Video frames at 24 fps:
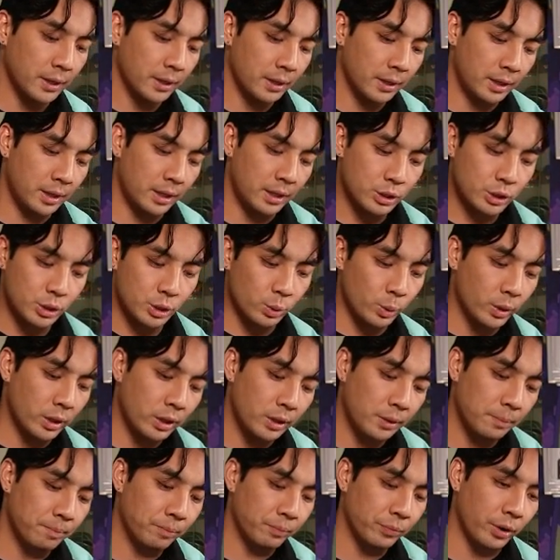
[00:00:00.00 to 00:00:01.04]
These
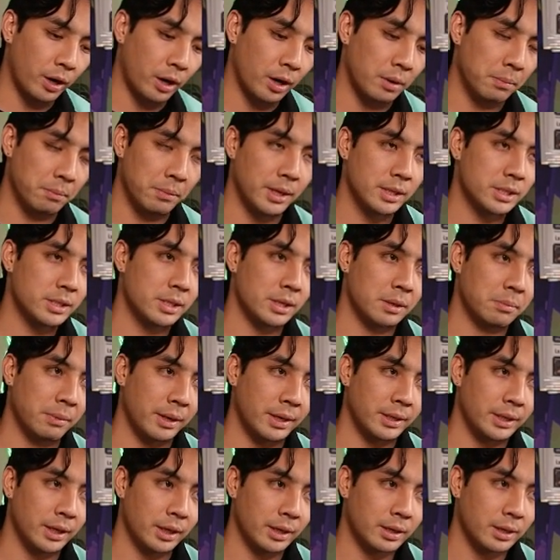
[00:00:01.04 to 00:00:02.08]
3 are a must in my
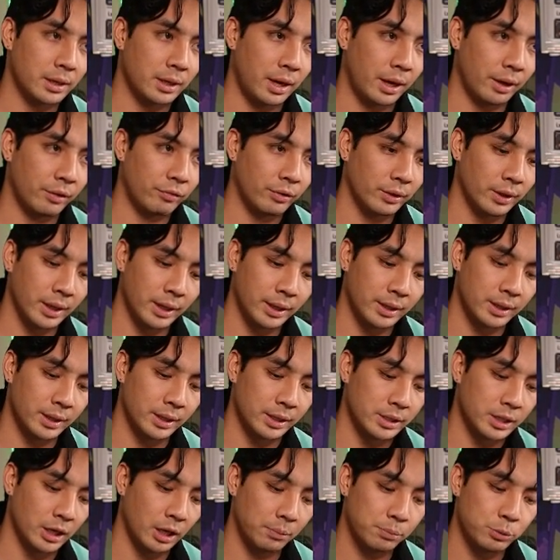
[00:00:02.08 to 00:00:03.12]
deck. I feel like
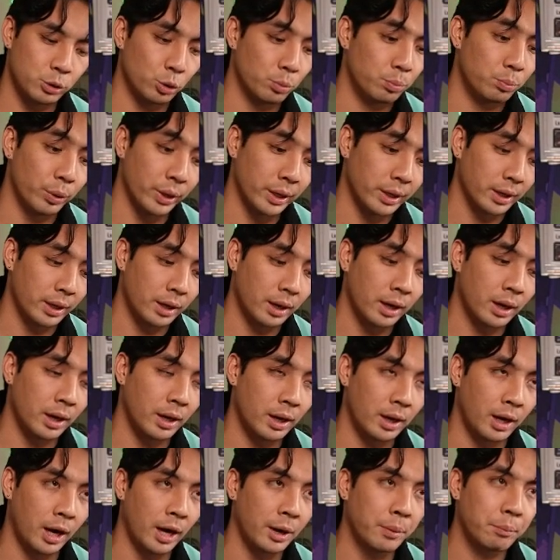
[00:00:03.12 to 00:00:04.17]
this helps you
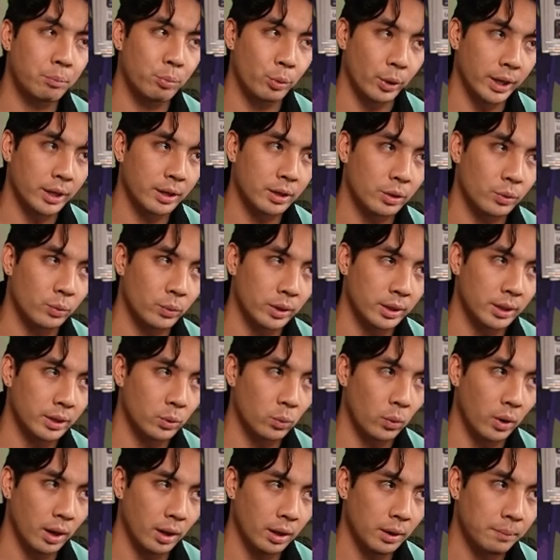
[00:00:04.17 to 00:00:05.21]
unbrick really
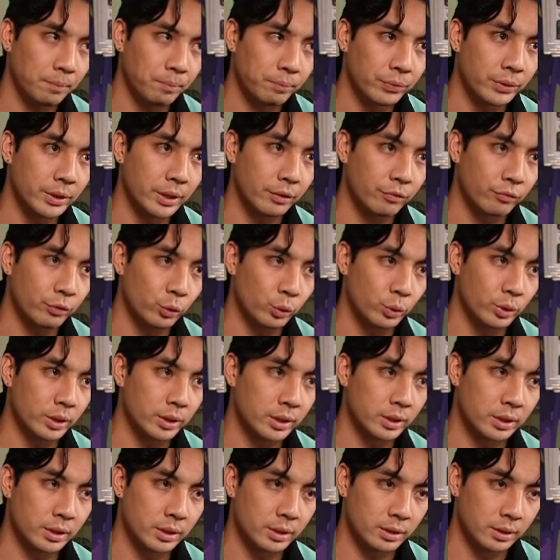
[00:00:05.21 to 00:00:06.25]
well if you
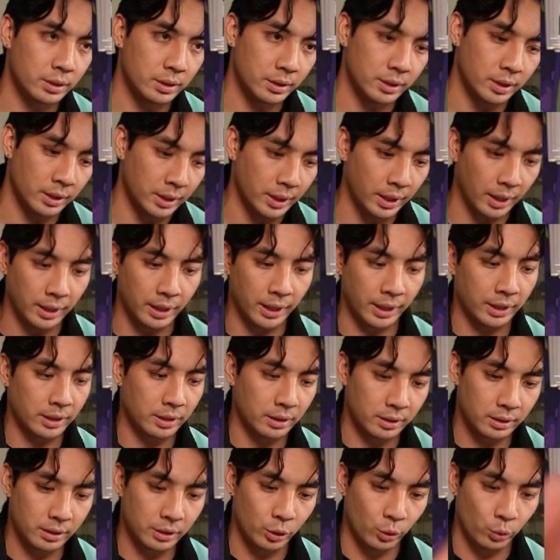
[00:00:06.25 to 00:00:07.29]
can get like
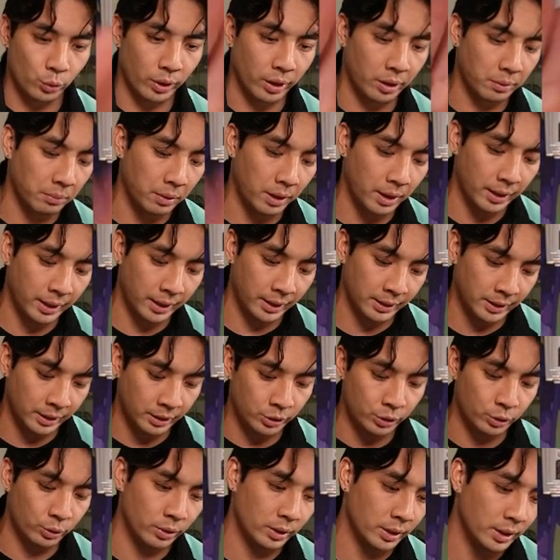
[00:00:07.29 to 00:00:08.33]
your Raremon and then
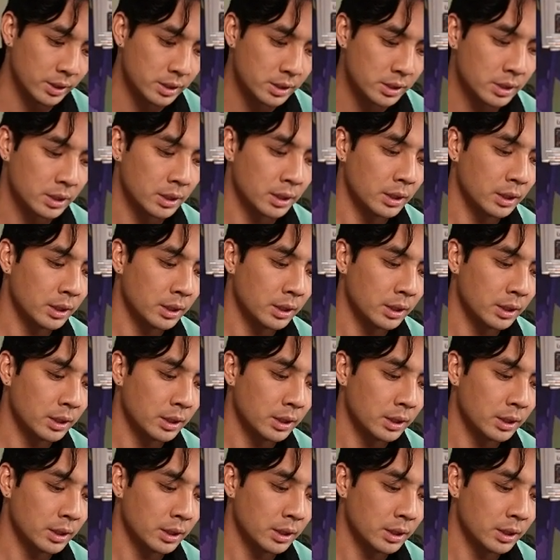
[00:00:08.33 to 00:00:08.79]
do this.